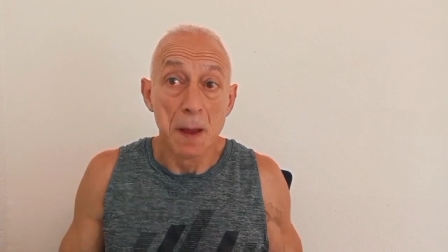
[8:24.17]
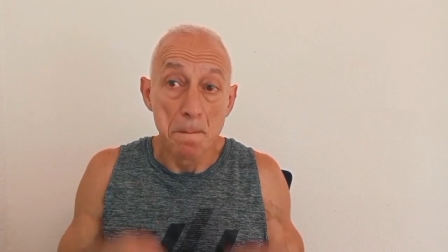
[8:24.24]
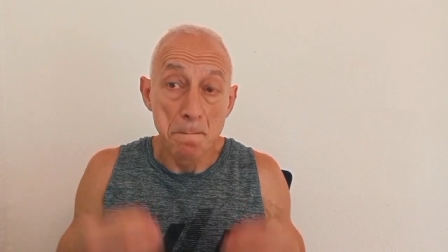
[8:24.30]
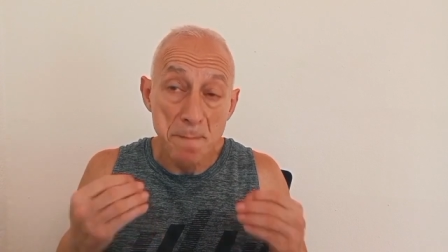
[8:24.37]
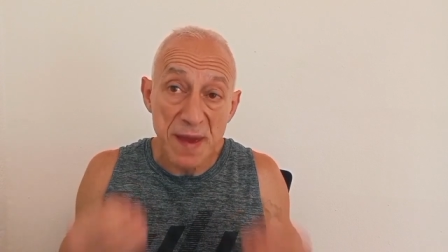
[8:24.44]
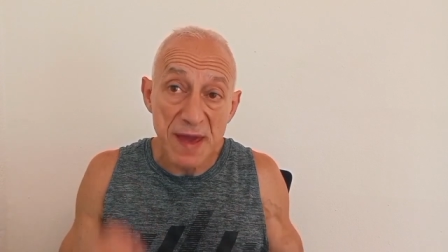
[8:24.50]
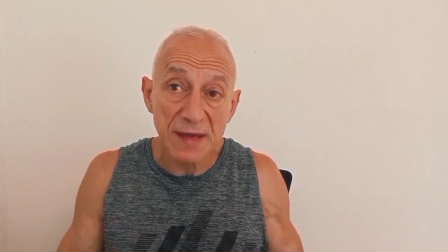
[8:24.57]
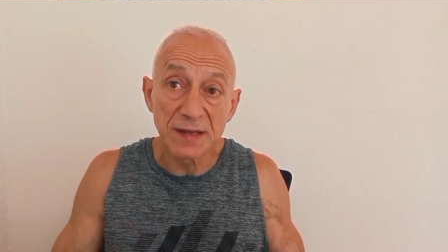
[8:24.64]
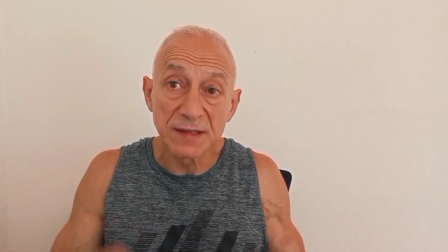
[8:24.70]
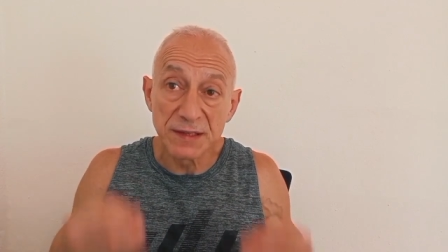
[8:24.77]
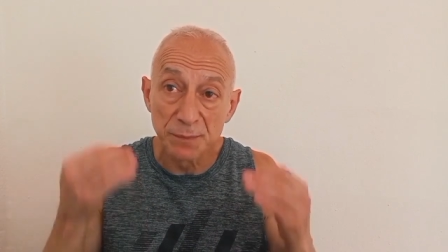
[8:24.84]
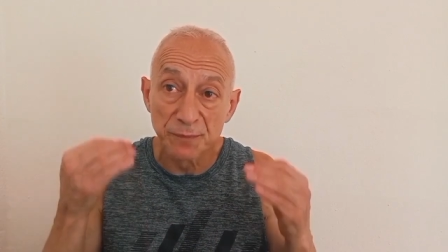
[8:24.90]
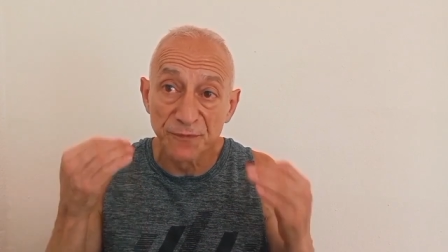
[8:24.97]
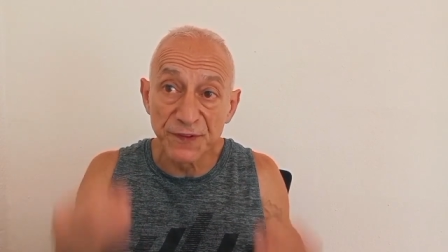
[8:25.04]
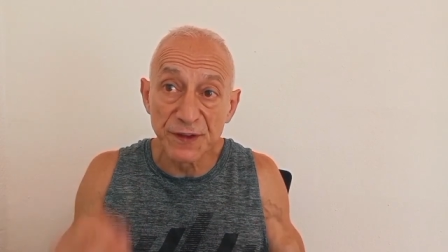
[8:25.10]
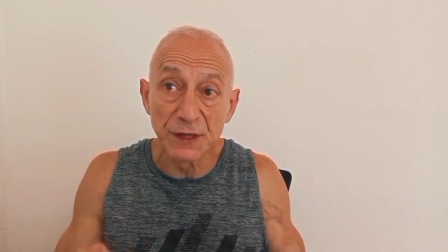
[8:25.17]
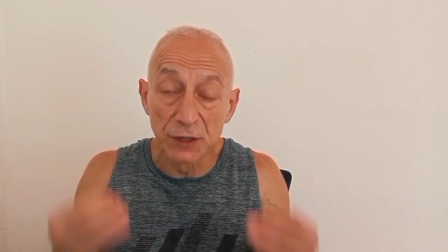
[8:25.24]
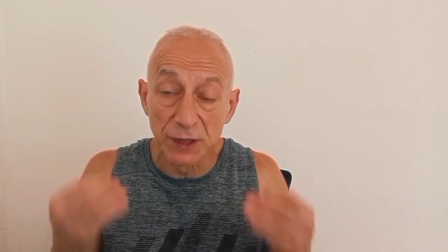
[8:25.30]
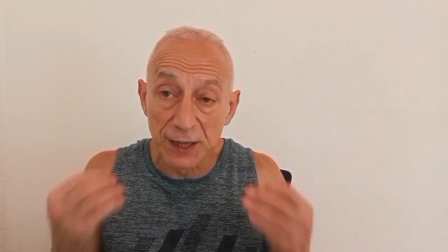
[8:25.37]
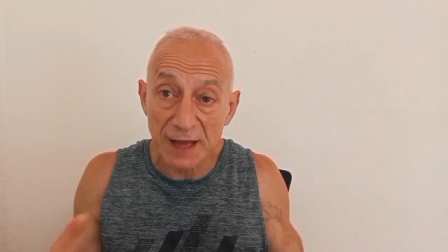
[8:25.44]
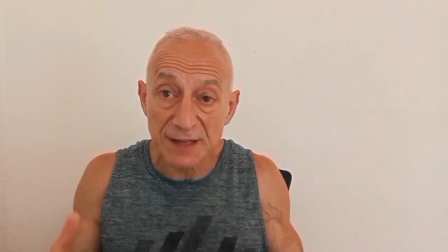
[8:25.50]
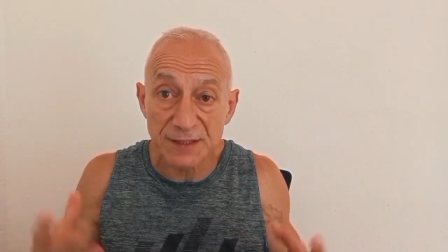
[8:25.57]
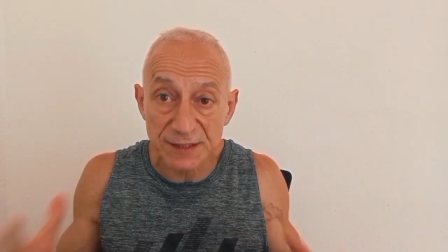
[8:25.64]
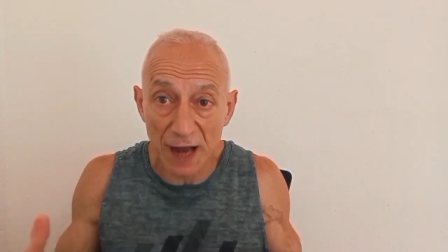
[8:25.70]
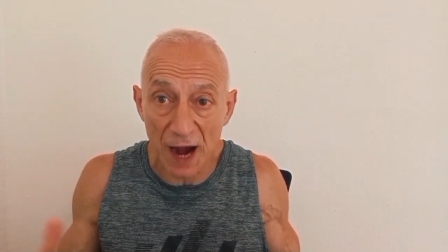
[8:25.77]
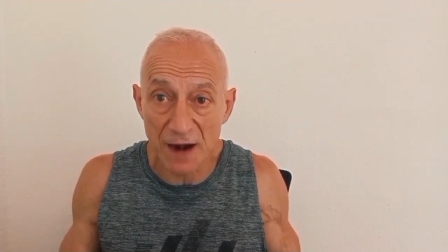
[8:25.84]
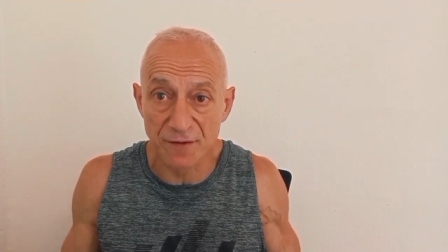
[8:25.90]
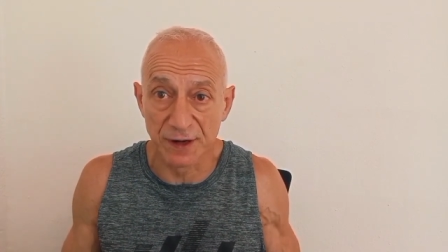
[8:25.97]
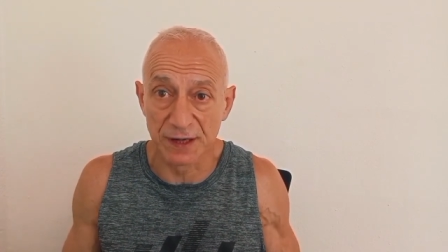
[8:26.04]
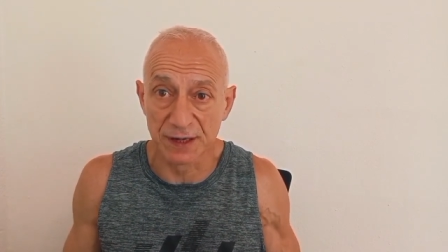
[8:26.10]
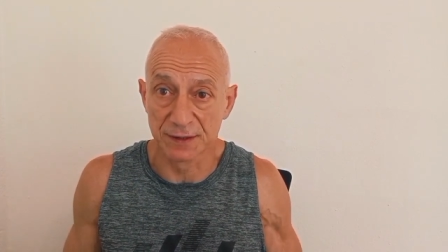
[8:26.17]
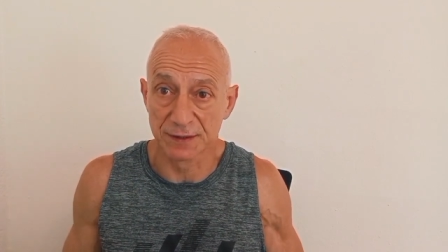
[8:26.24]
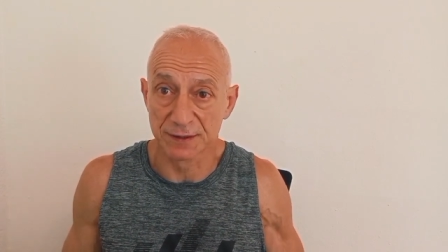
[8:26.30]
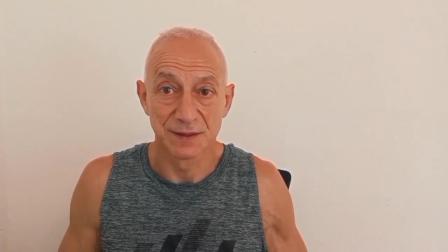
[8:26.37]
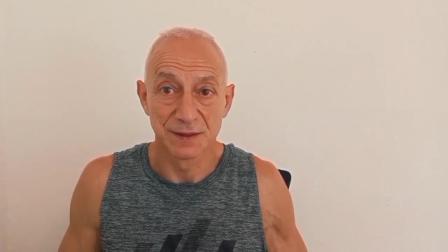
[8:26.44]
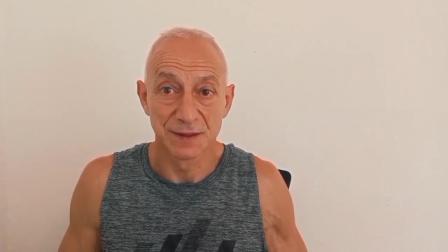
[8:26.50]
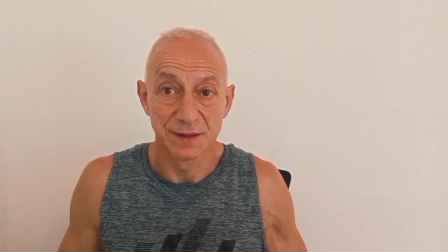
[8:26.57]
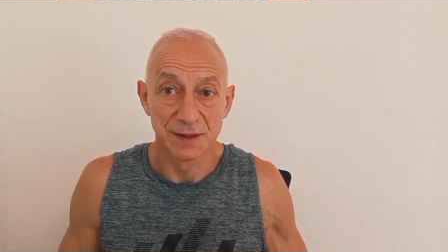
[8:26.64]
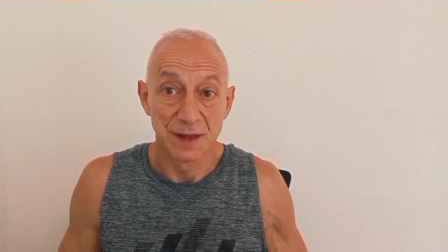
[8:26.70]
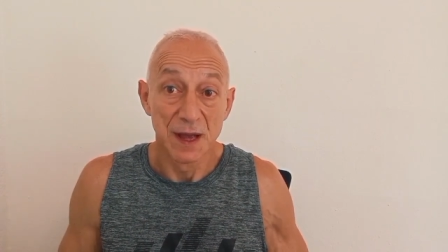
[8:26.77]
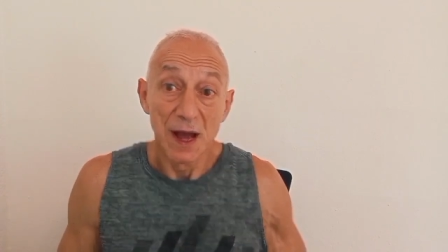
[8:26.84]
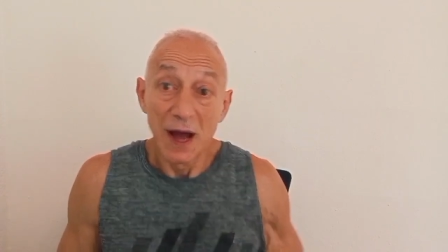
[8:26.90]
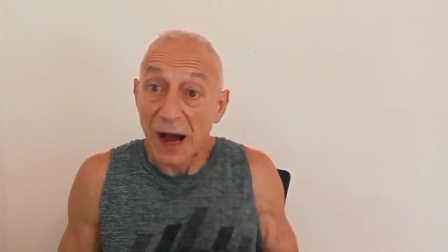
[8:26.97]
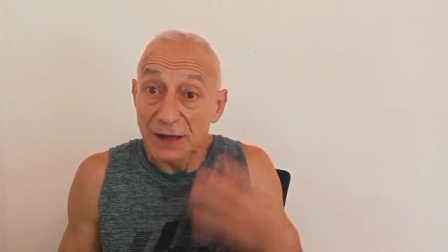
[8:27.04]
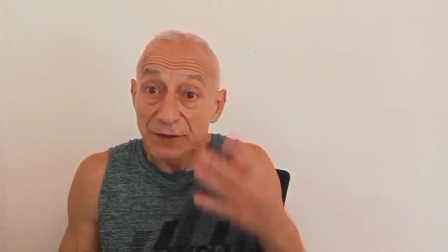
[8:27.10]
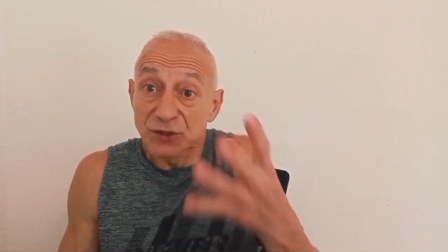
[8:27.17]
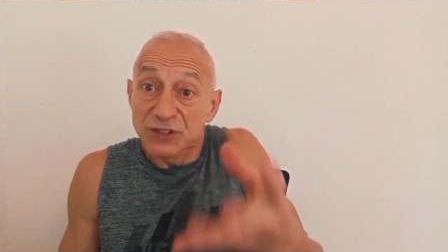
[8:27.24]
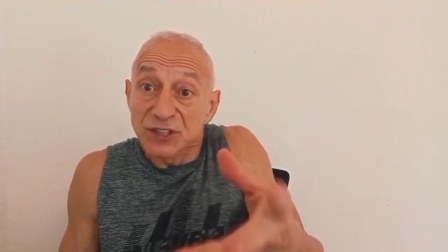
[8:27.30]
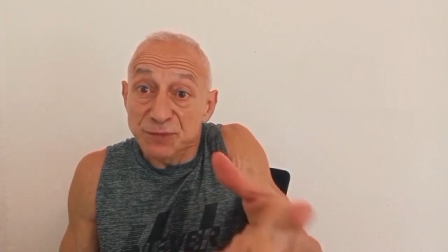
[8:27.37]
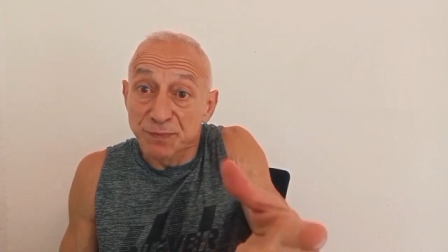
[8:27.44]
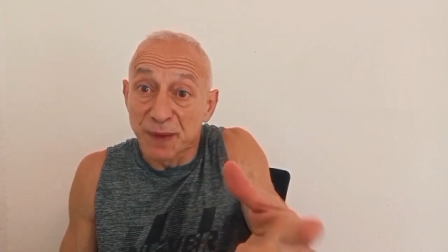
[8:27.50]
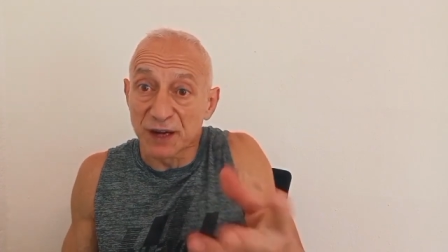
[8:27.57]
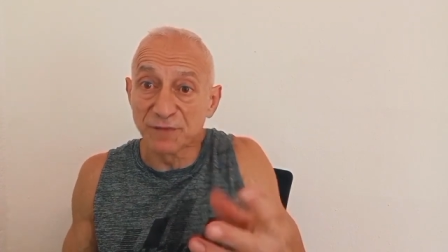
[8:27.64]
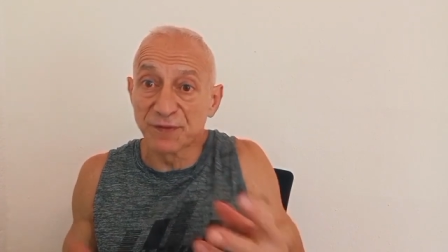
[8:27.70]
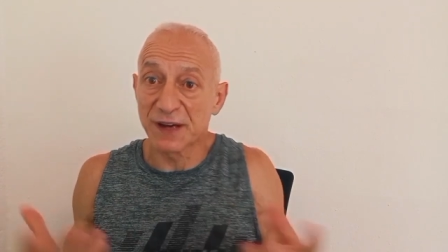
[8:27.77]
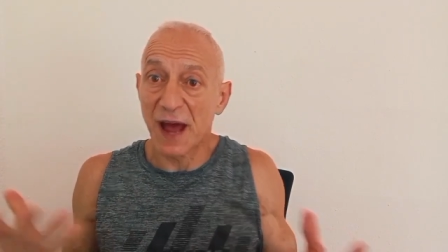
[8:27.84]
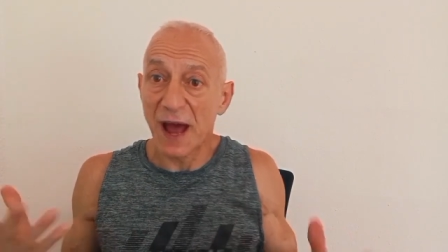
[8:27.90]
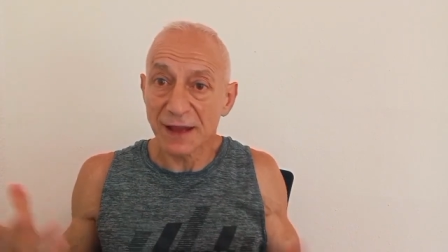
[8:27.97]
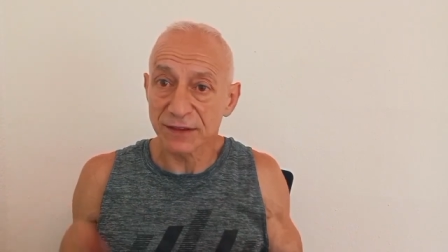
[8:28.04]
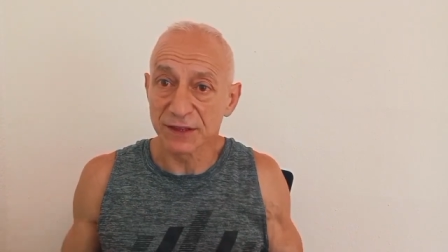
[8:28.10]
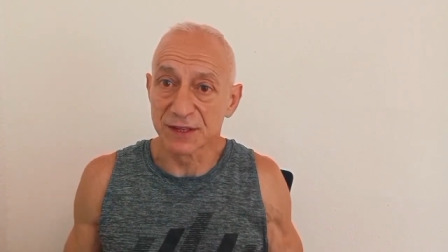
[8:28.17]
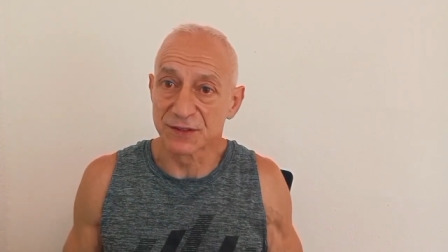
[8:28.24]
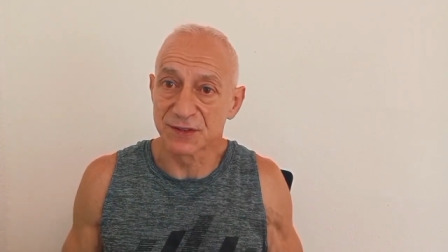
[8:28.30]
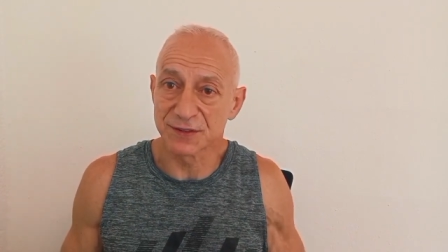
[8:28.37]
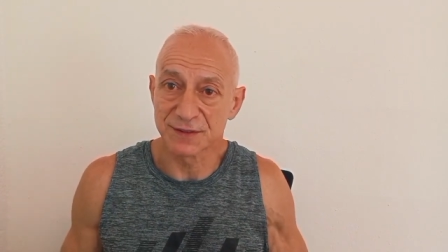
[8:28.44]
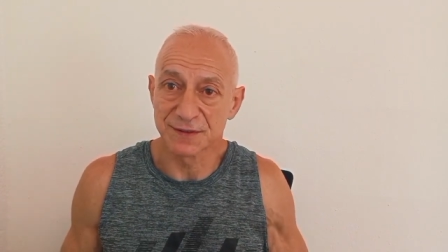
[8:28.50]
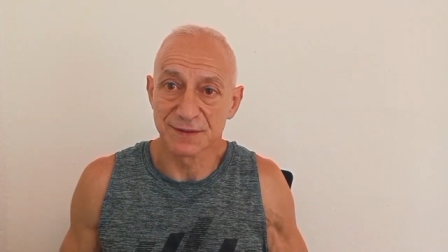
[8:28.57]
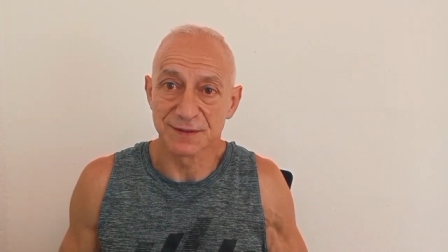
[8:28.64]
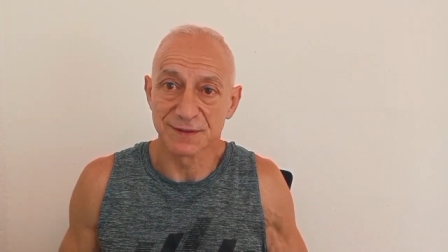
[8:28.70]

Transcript: making them feel less tiring. How does this benefit athletes?